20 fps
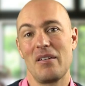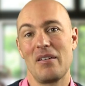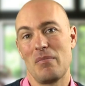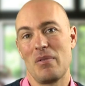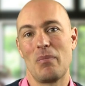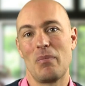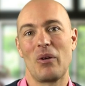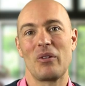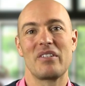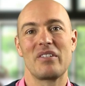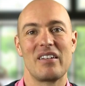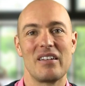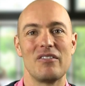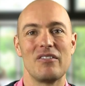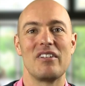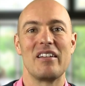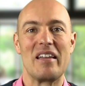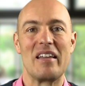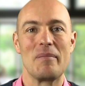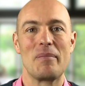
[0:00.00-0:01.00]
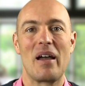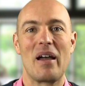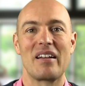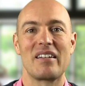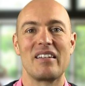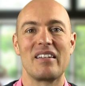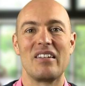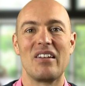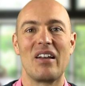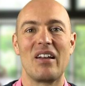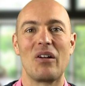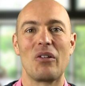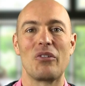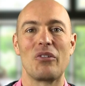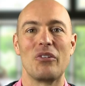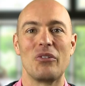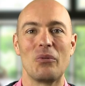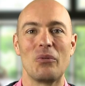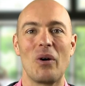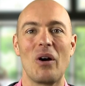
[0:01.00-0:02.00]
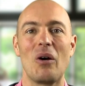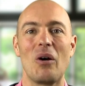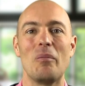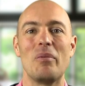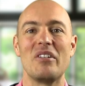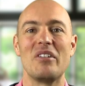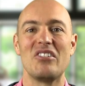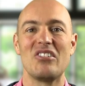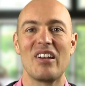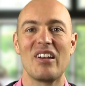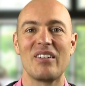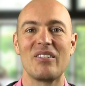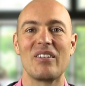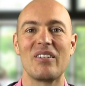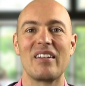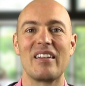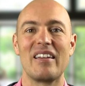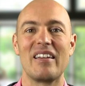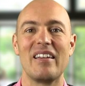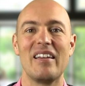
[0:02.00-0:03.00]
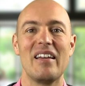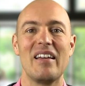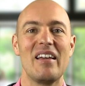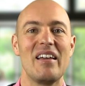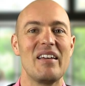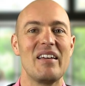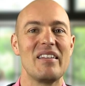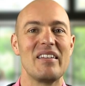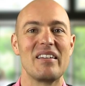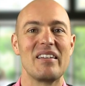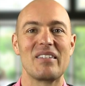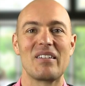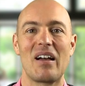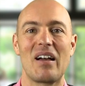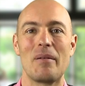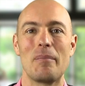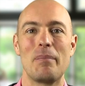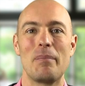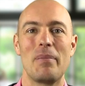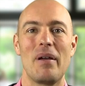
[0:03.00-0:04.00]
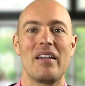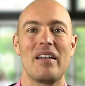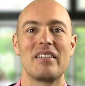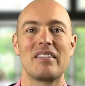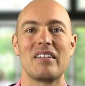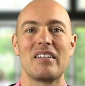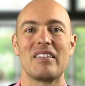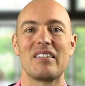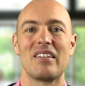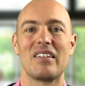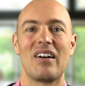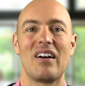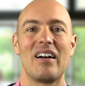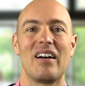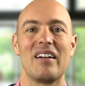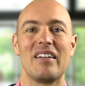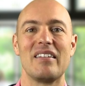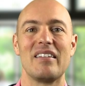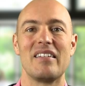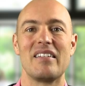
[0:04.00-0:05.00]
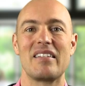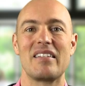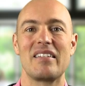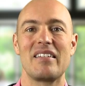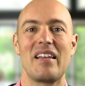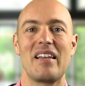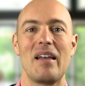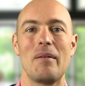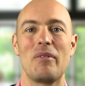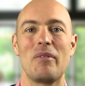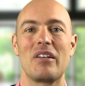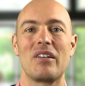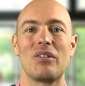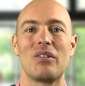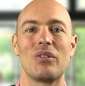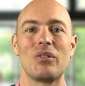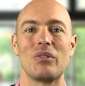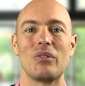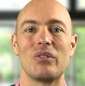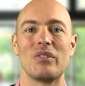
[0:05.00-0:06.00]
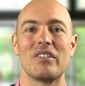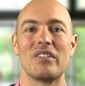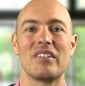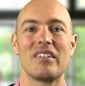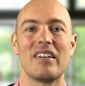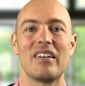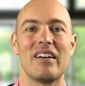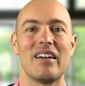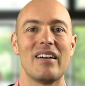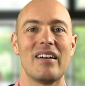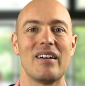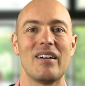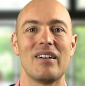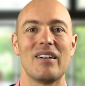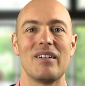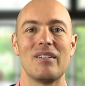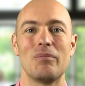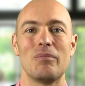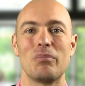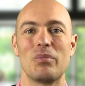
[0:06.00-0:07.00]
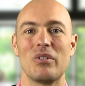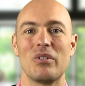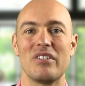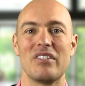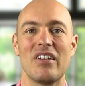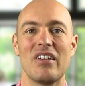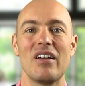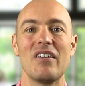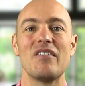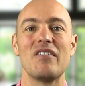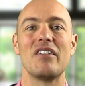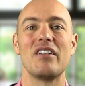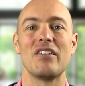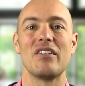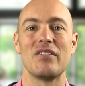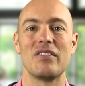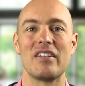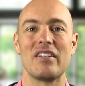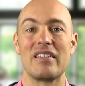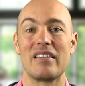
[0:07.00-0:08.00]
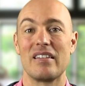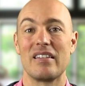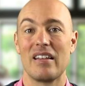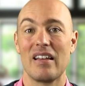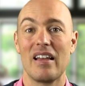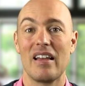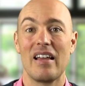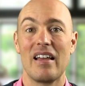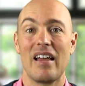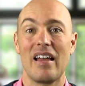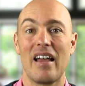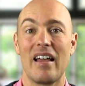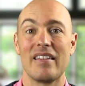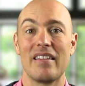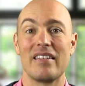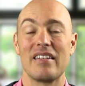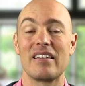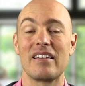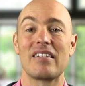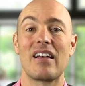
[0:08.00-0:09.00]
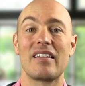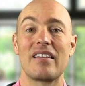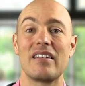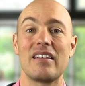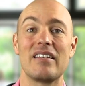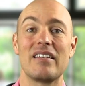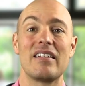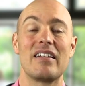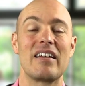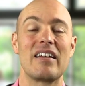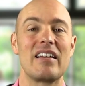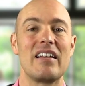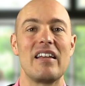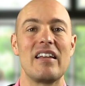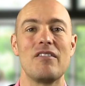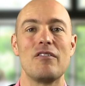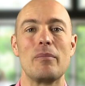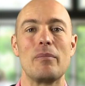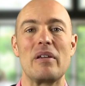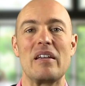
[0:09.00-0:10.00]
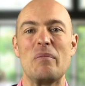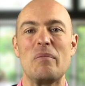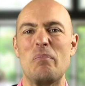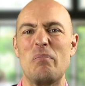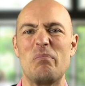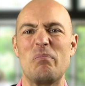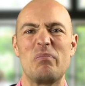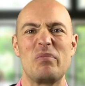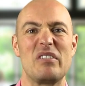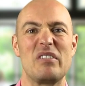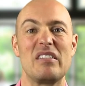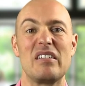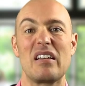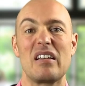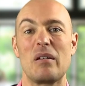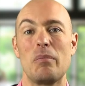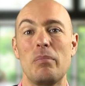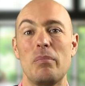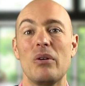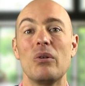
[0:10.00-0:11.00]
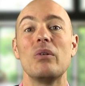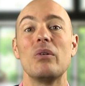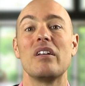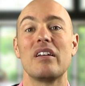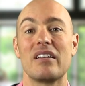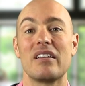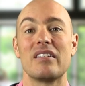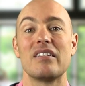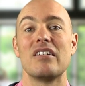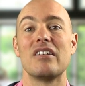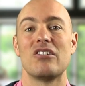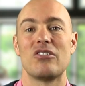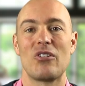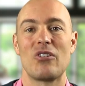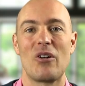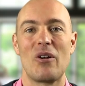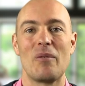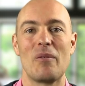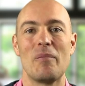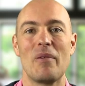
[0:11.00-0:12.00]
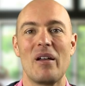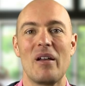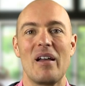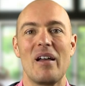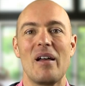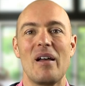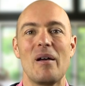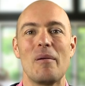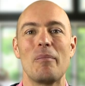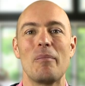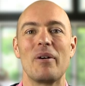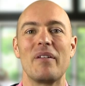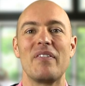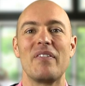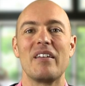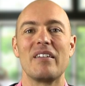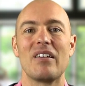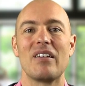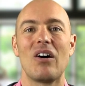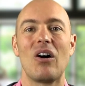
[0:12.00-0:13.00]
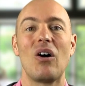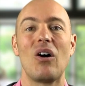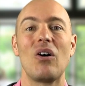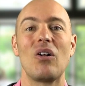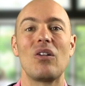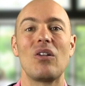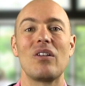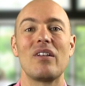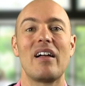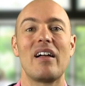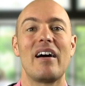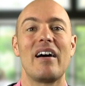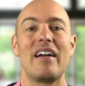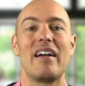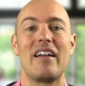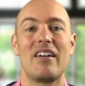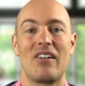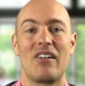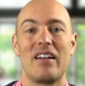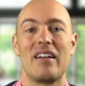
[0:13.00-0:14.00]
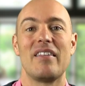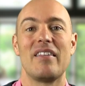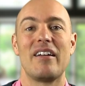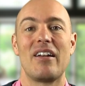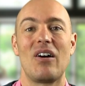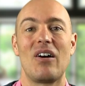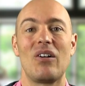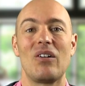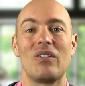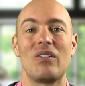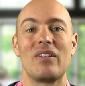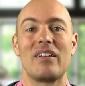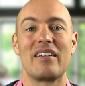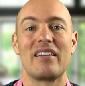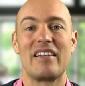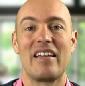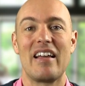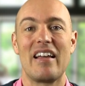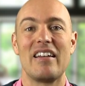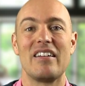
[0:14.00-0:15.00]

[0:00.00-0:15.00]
They can be positively impacting your health as well, but generally things like pesticides, chemicals, preservatives and things like this, and it can even be sick building syndrome. But there's a whole area that I'll